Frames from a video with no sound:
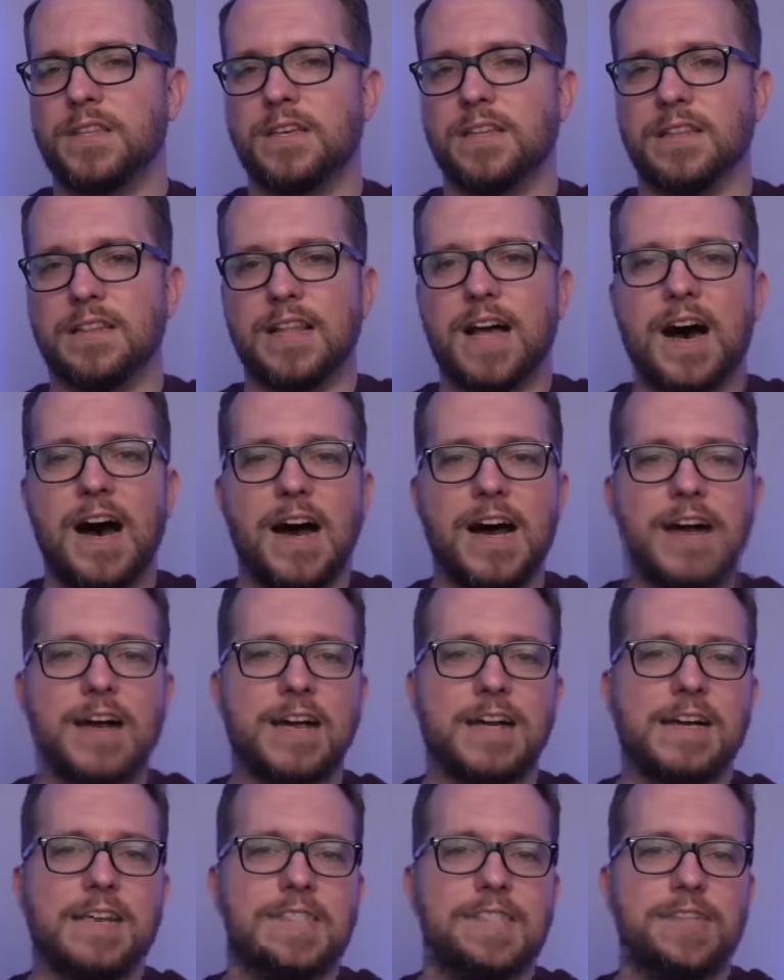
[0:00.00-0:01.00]

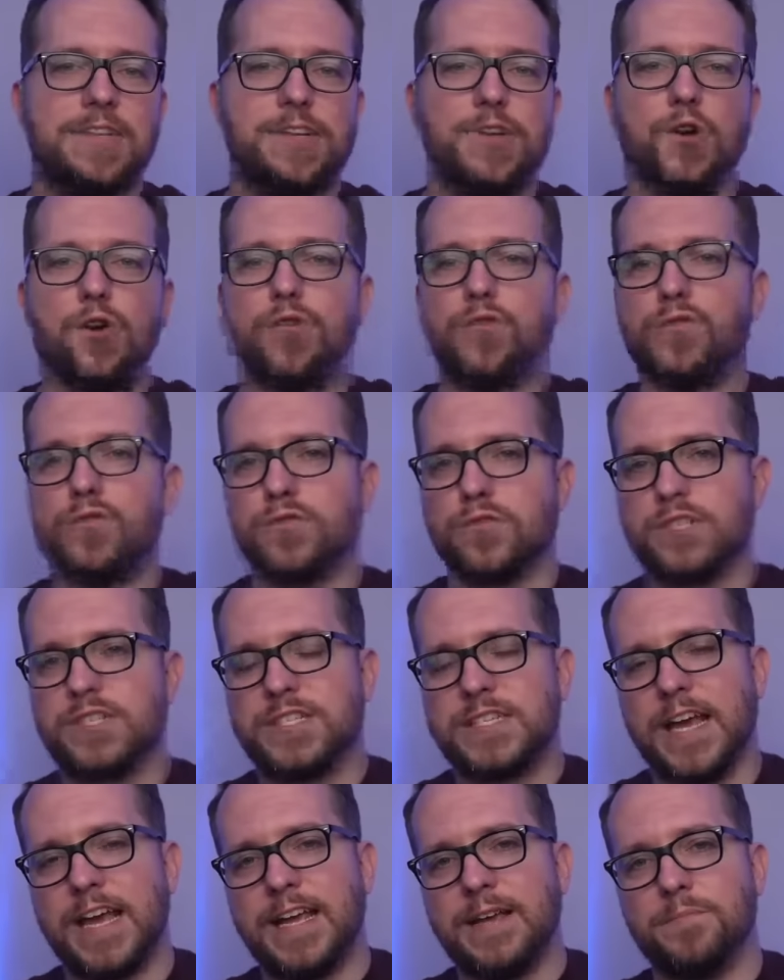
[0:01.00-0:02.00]
lies and
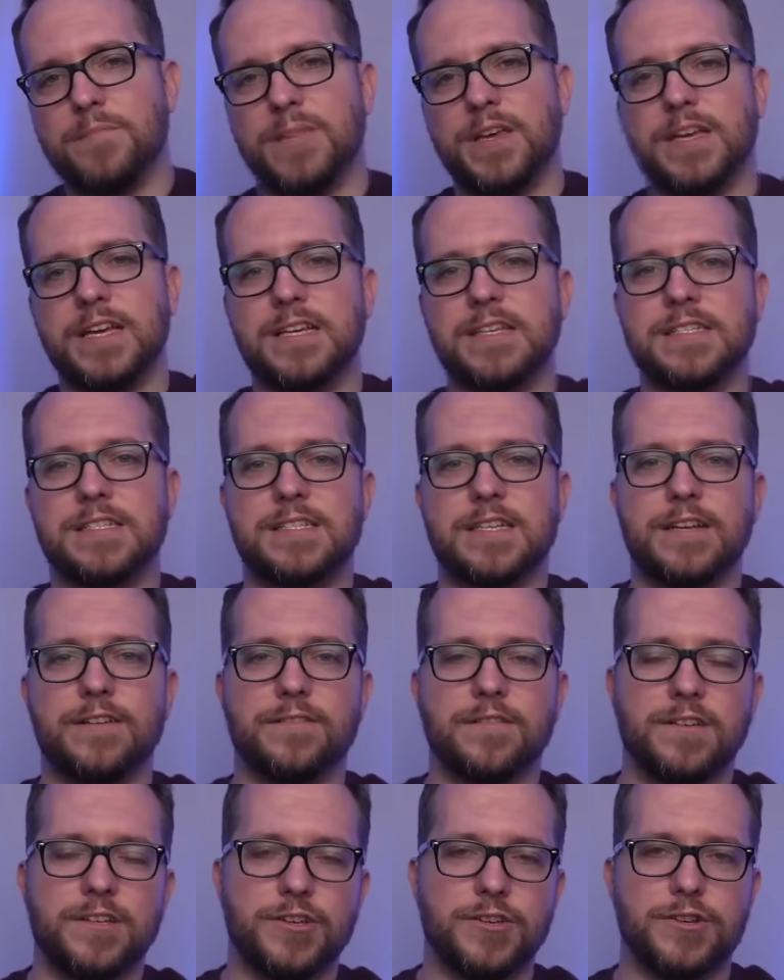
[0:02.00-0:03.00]
overstatements
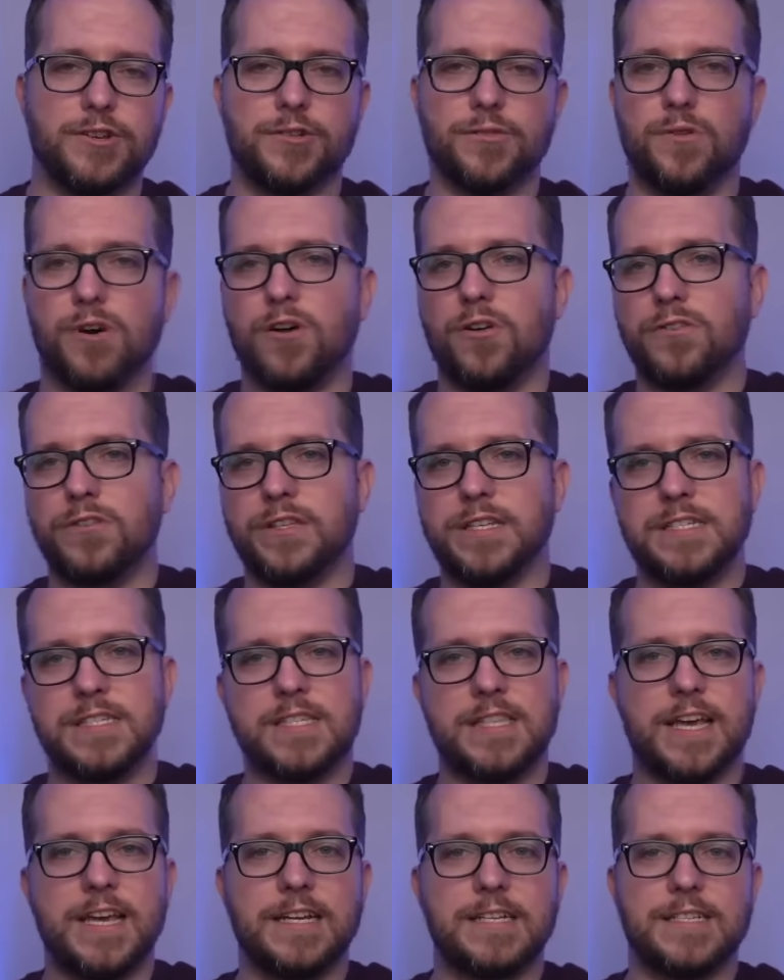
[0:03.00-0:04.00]
and, you know, all these
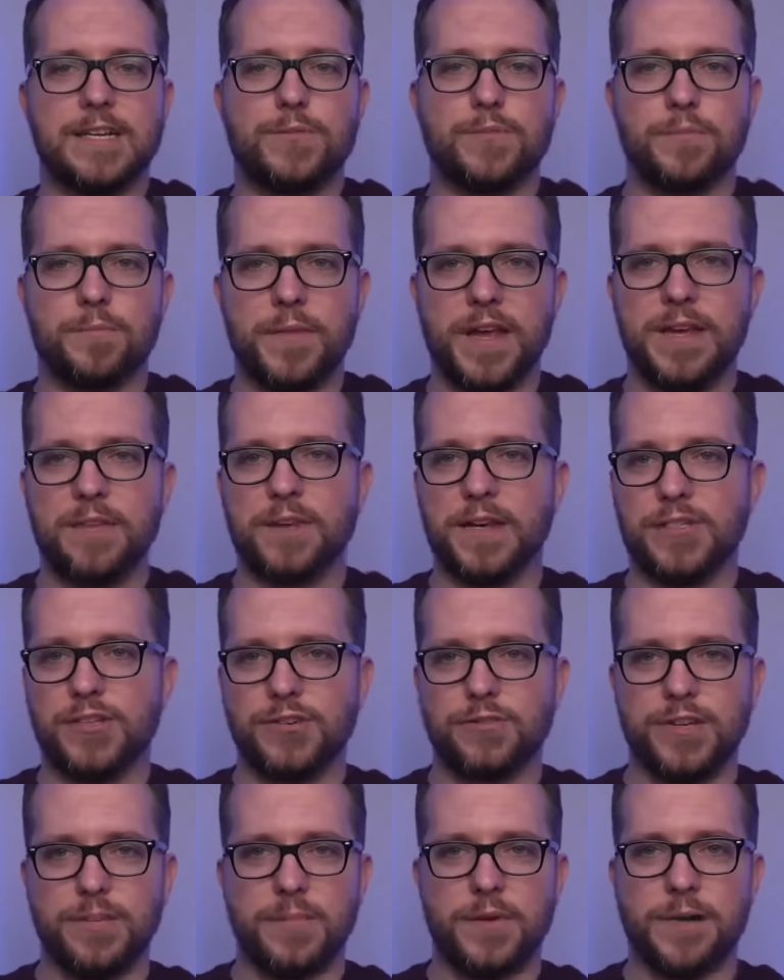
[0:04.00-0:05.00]
things that were made by
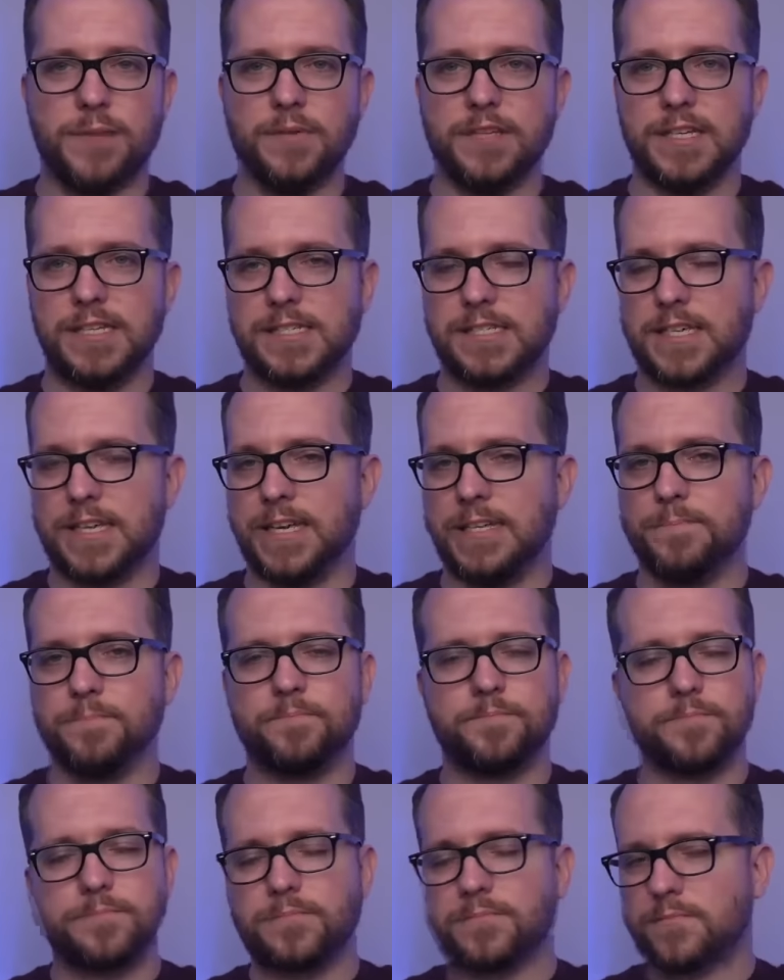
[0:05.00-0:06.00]
Tony Bobulinski.
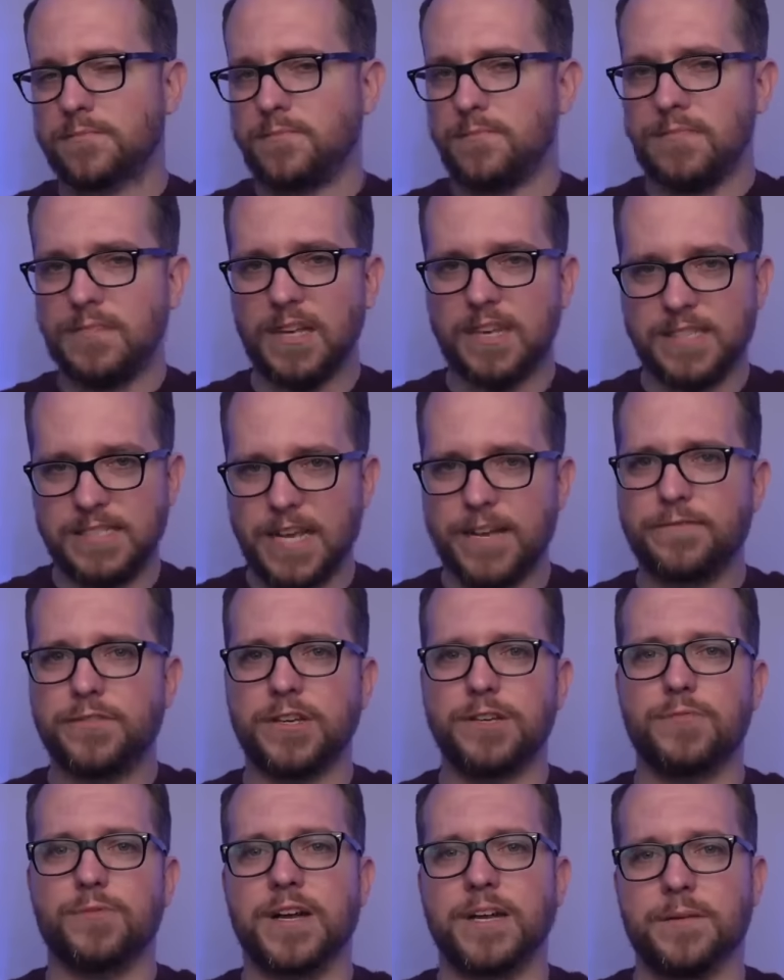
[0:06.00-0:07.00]

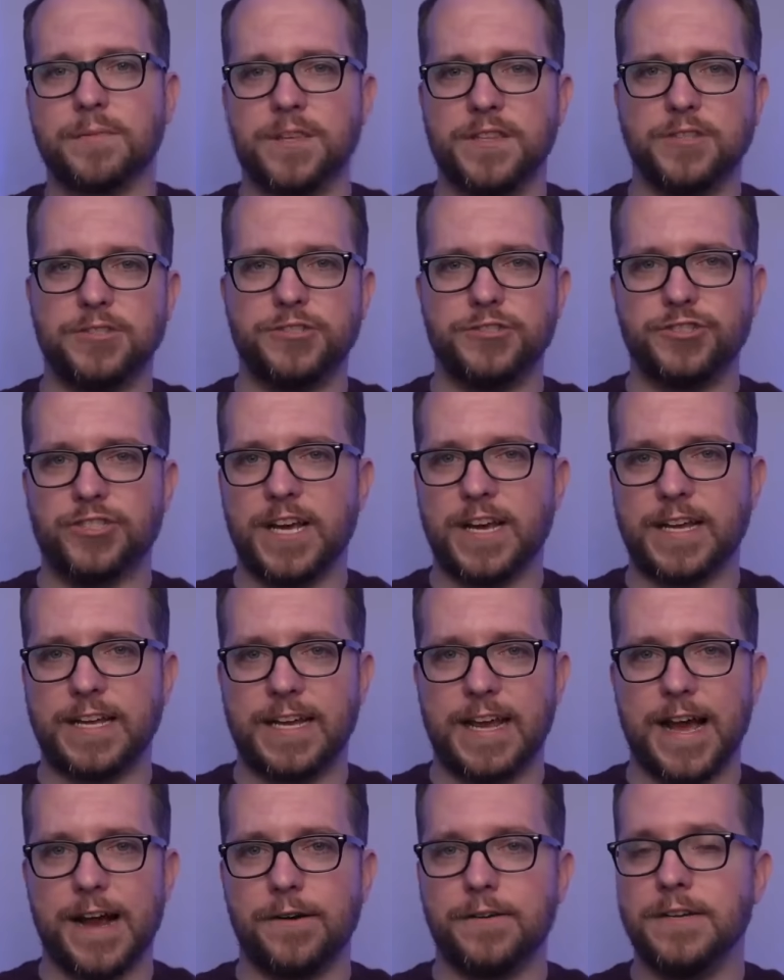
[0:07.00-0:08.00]
Definitely recommend that you check
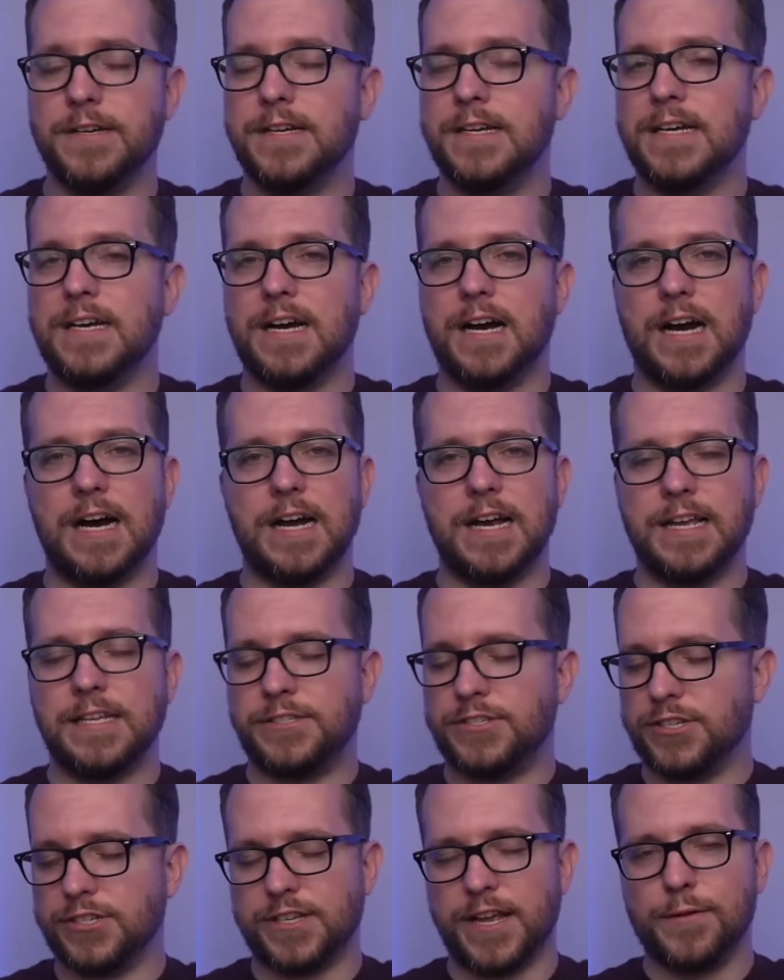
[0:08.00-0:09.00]
it out.
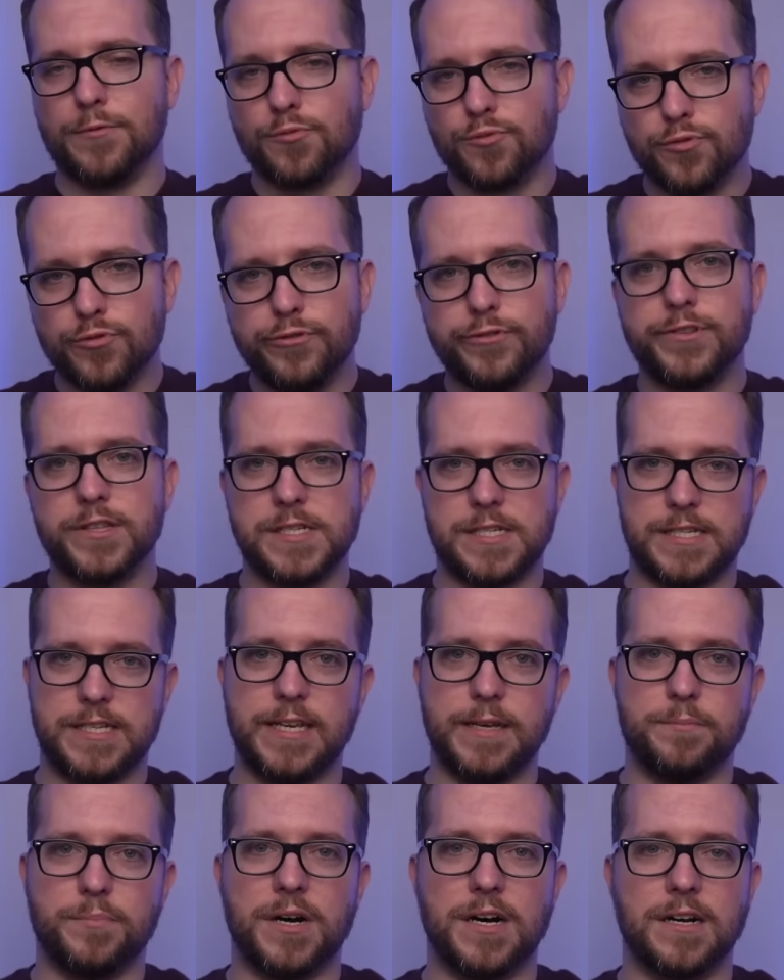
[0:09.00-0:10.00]
It's just a ruthless
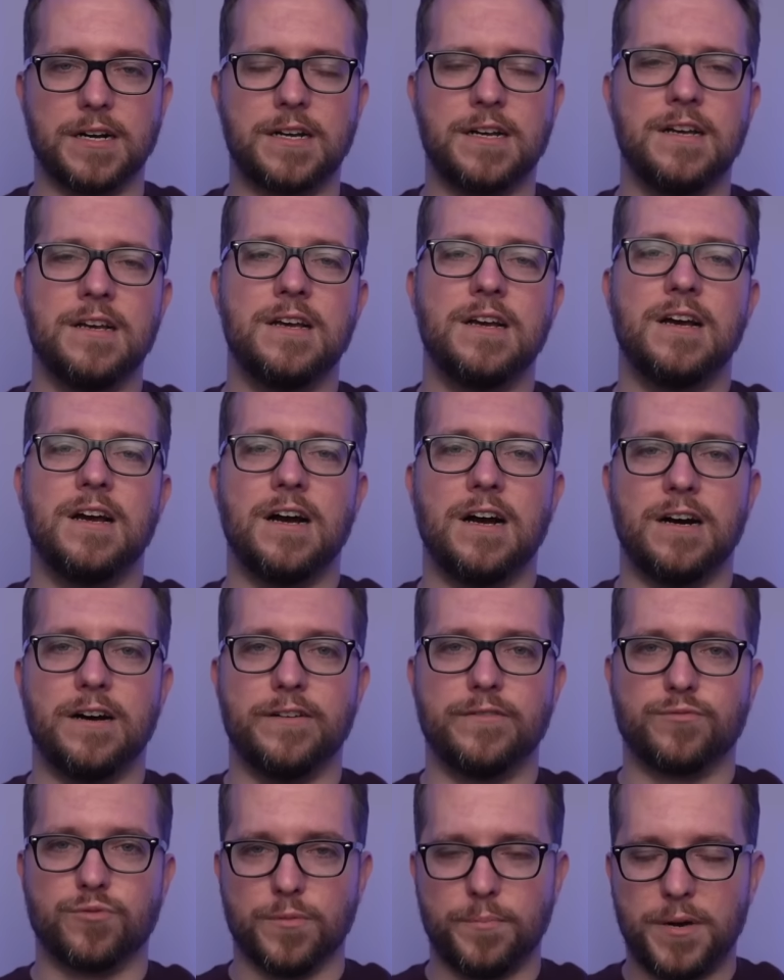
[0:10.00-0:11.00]
debunk
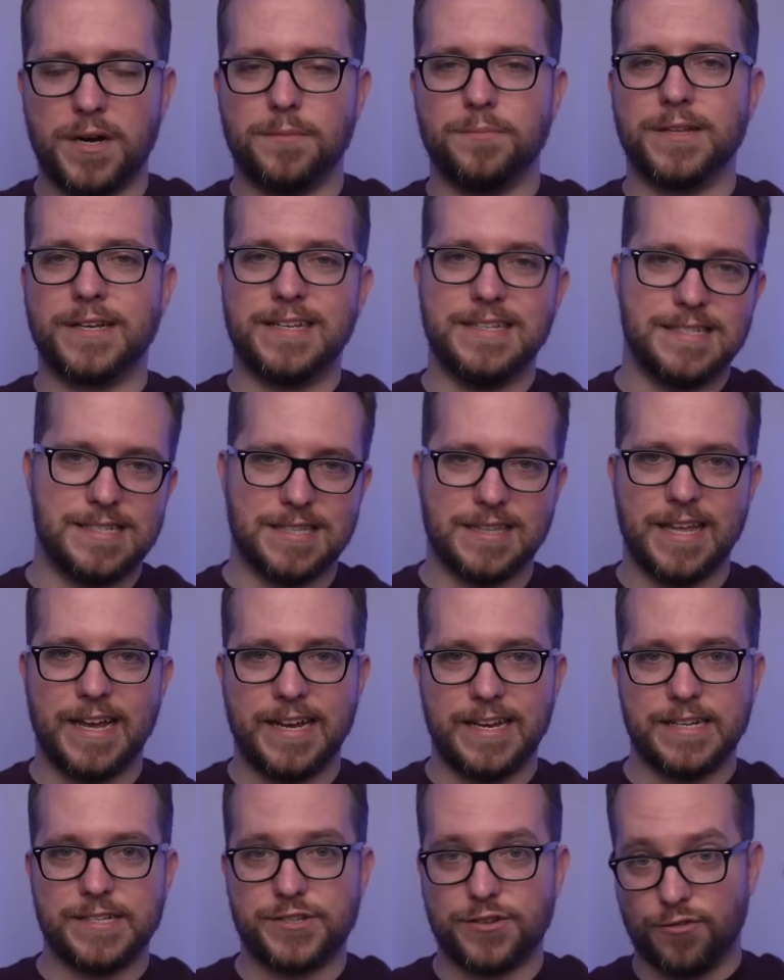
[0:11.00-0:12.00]
of Republicans'
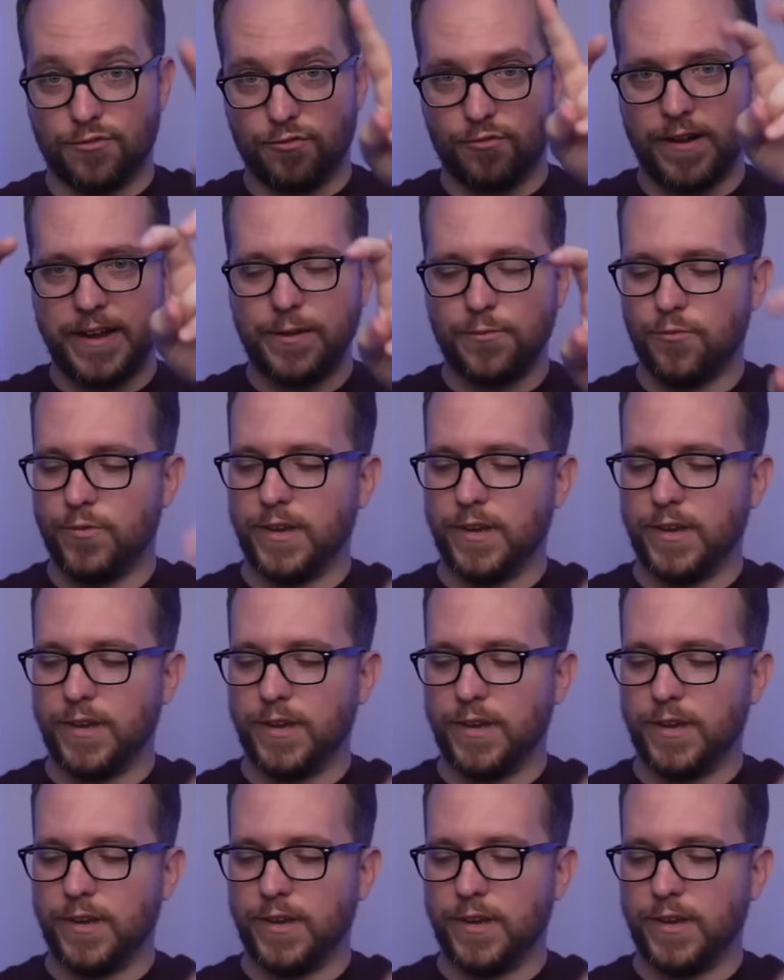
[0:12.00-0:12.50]
latest great